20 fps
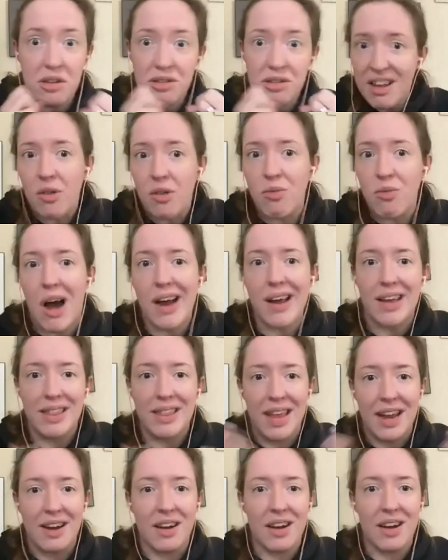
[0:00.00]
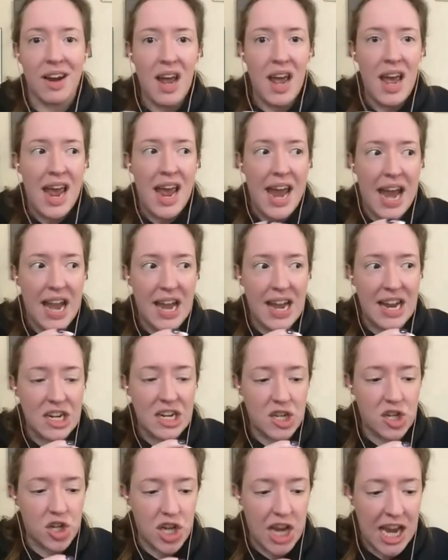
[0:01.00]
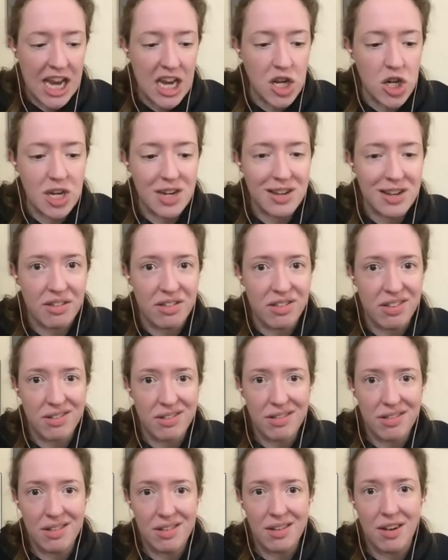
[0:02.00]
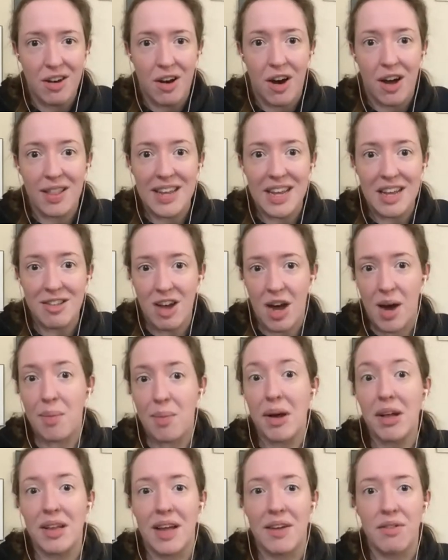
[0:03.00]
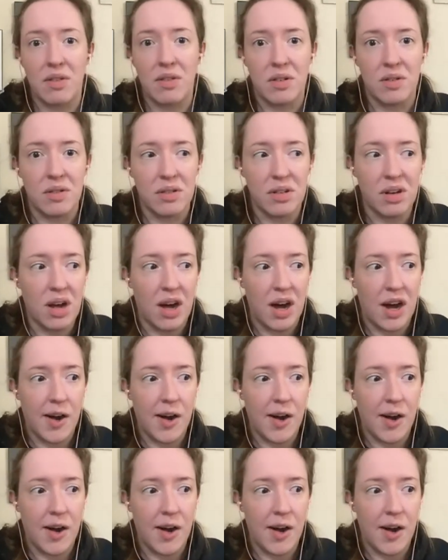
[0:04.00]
stick a rock in there and it changes on the atomic level.